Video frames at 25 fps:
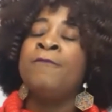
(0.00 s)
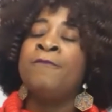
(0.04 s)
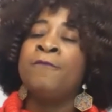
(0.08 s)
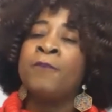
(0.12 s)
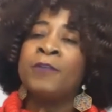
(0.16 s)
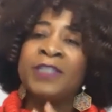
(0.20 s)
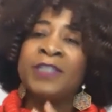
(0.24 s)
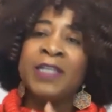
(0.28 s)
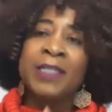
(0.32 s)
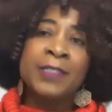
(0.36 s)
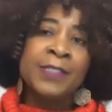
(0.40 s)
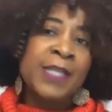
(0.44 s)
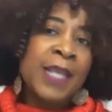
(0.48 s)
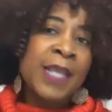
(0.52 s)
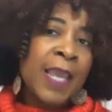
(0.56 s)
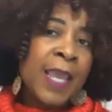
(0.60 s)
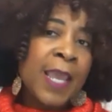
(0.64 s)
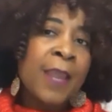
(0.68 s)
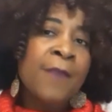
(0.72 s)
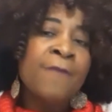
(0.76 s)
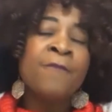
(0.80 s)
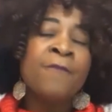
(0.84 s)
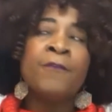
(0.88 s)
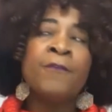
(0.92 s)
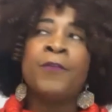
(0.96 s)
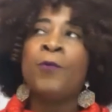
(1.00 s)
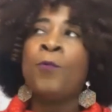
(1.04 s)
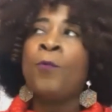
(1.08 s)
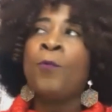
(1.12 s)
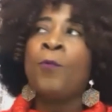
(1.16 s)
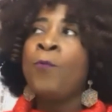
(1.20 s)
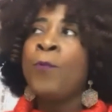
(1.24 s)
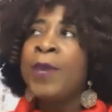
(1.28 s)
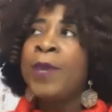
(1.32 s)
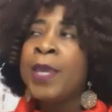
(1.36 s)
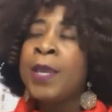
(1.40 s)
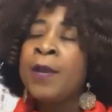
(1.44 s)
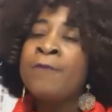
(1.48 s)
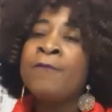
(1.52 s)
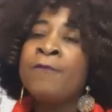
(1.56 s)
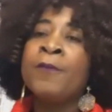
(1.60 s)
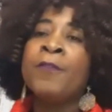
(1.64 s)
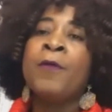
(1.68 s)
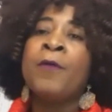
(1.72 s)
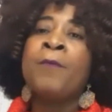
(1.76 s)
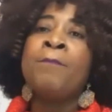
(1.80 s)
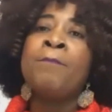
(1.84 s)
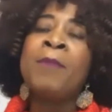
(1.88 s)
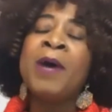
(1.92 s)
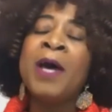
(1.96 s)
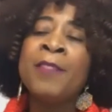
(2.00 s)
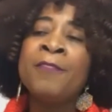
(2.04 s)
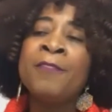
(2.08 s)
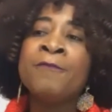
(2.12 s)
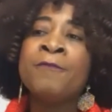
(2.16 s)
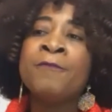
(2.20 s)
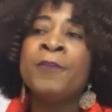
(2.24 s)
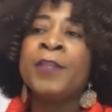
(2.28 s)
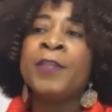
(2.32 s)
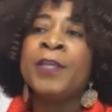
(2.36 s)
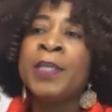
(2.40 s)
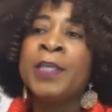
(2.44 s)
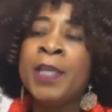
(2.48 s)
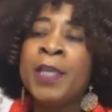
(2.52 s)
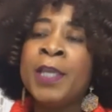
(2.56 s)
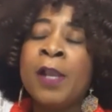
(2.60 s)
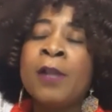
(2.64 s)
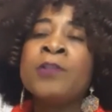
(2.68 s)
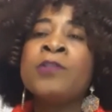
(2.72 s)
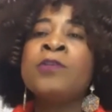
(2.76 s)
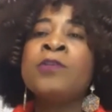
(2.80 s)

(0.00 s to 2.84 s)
for the day, for the week, for the month, for the year.